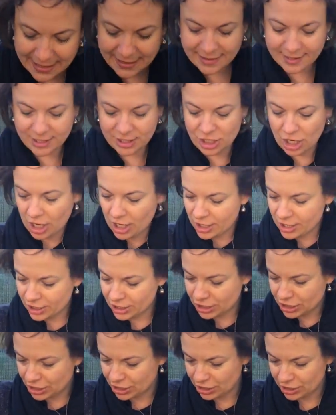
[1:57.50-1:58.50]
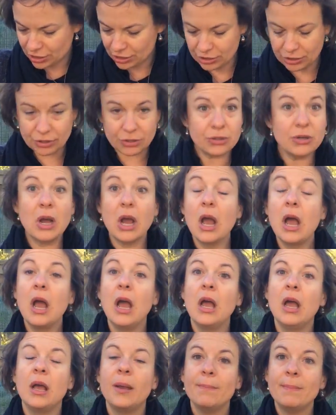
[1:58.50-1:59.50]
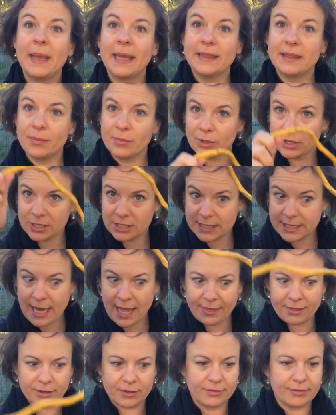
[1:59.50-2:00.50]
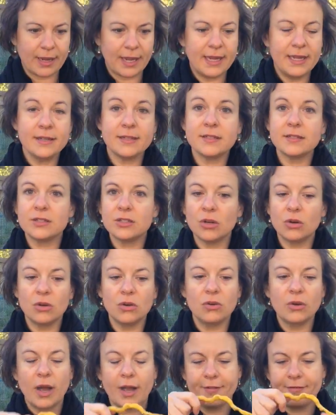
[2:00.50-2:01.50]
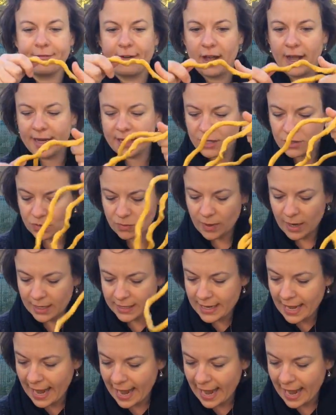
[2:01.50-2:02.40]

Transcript: and start to make them work together, right? So I find one